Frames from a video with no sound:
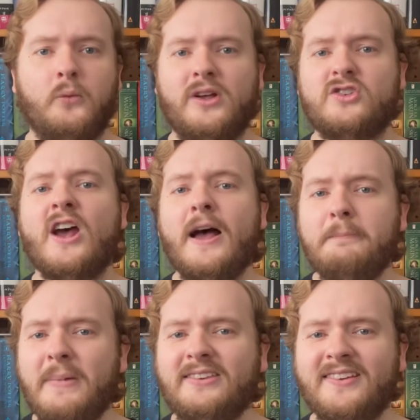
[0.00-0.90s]
which
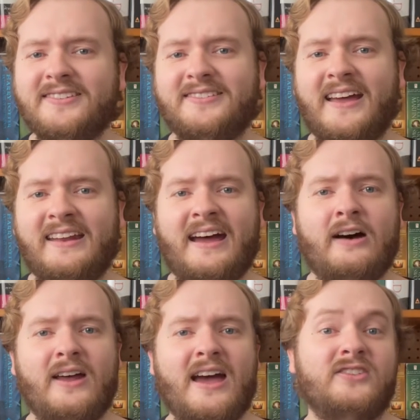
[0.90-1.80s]
makes it stand
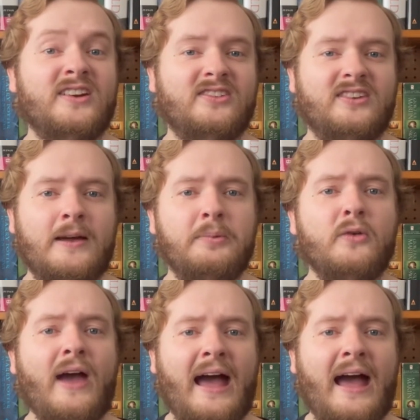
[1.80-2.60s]
out as an example of